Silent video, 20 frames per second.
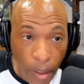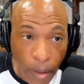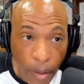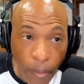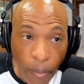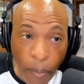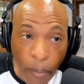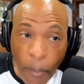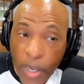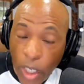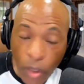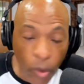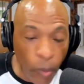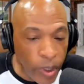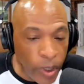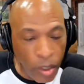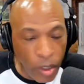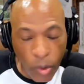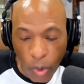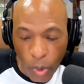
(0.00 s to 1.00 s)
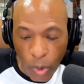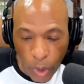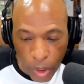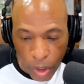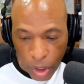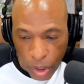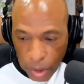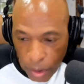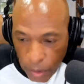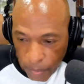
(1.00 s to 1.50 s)
Me don't know what you do,
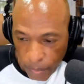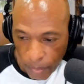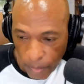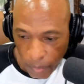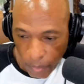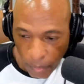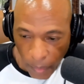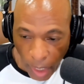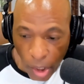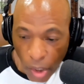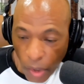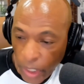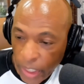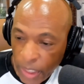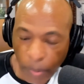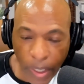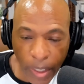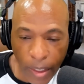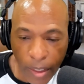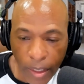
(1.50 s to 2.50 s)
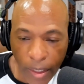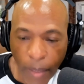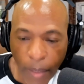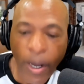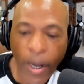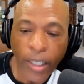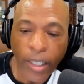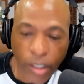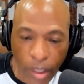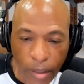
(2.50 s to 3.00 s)
coach. And explain it. The
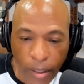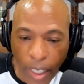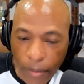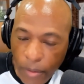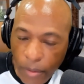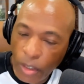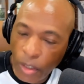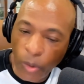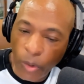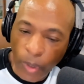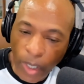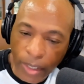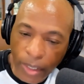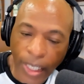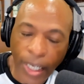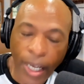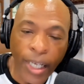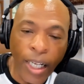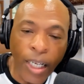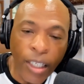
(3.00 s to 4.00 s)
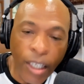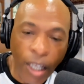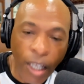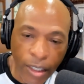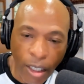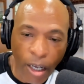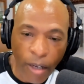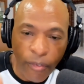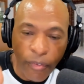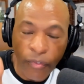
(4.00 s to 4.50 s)
market, you know what? They had a lot
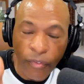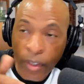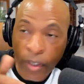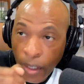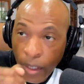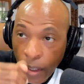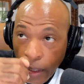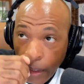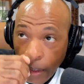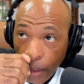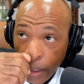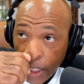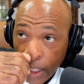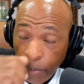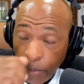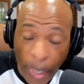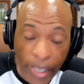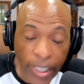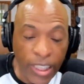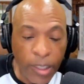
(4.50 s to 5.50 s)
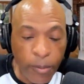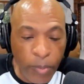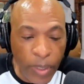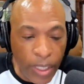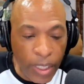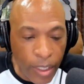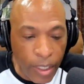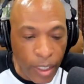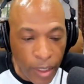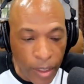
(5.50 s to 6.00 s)
of
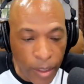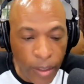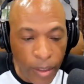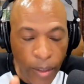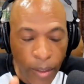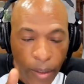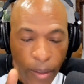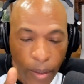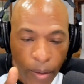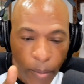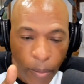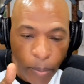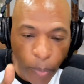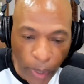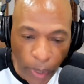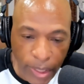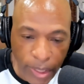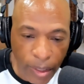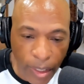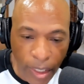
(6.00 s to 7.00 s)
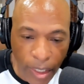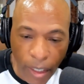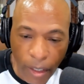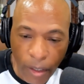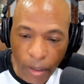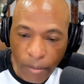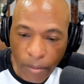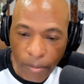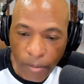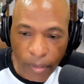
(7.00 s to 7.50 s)
Spanish-speaking press
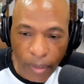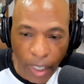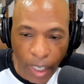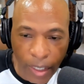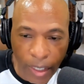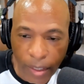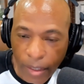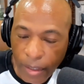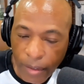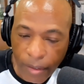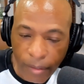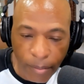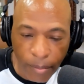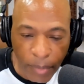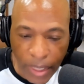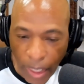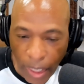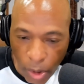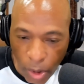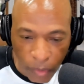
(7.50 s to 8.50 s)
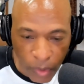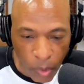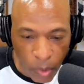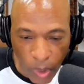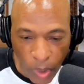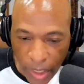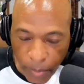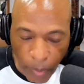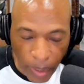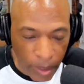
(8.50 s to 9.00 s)
there, and me take no
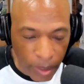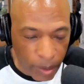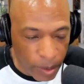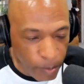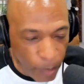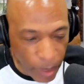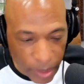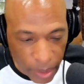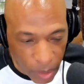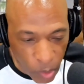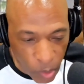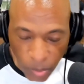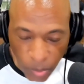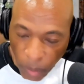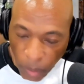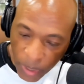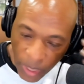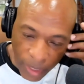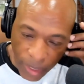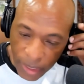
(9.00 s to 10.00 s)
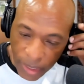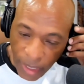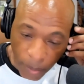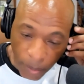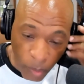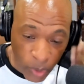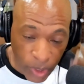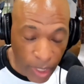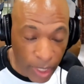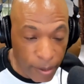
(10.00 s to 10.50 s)
school as Spanish at school, but me don't understand
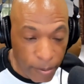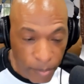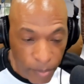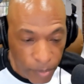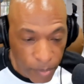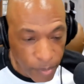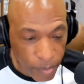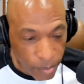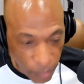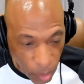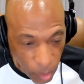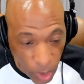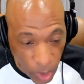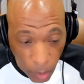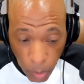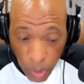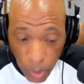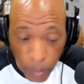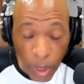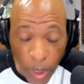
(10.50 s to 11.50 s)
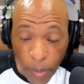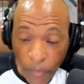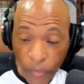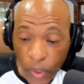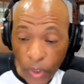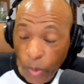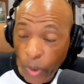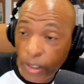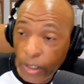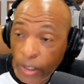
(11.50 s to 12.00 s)
most of it. Could I only pick up a
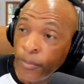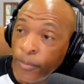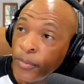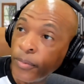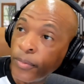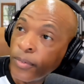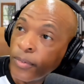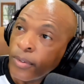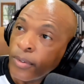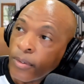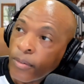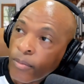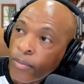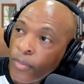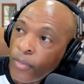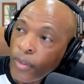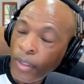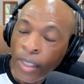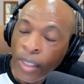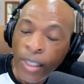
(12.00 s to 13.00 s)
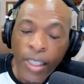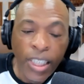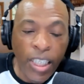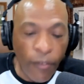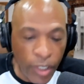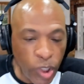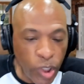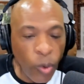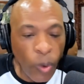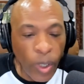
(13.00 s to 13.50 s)
few words?
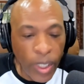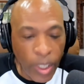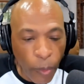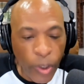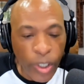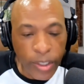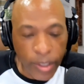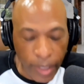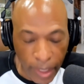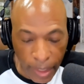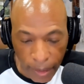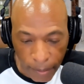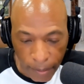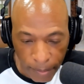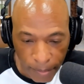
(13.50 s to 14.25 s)
Never sure what they were saying.